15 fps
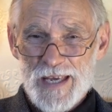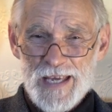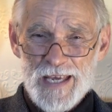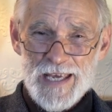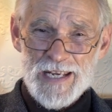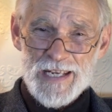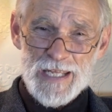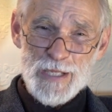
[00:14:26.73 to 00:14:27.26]

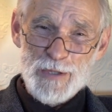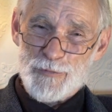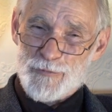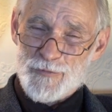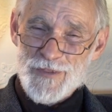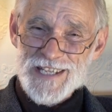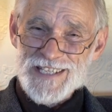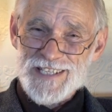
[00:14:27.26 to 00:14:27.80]
And
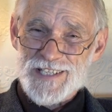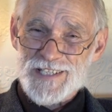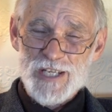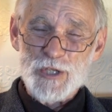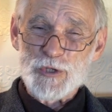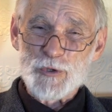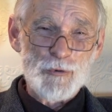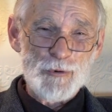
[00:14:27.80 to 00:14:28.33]
if this is
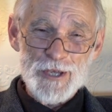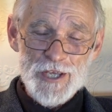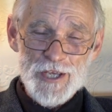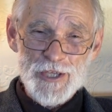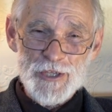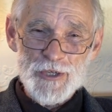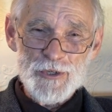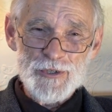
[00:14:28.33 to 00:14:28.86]

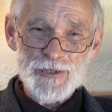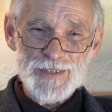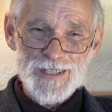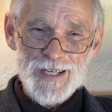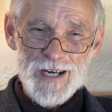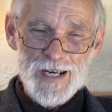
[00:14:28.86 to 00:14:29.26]
annoying you,